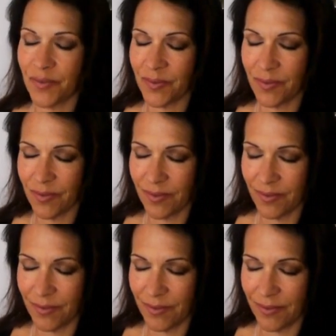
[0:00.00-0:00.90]

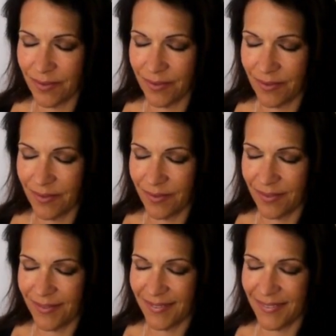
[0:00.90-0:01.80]

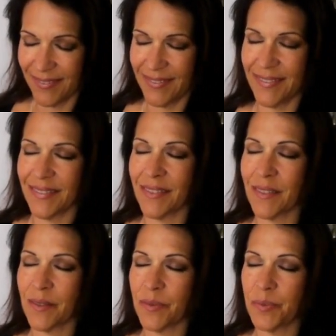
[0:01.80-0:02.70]

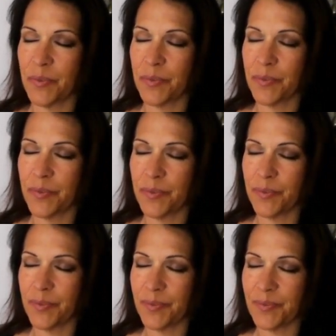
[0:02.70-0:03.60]

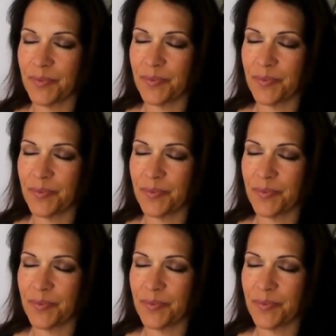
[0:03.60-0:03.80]
(silence)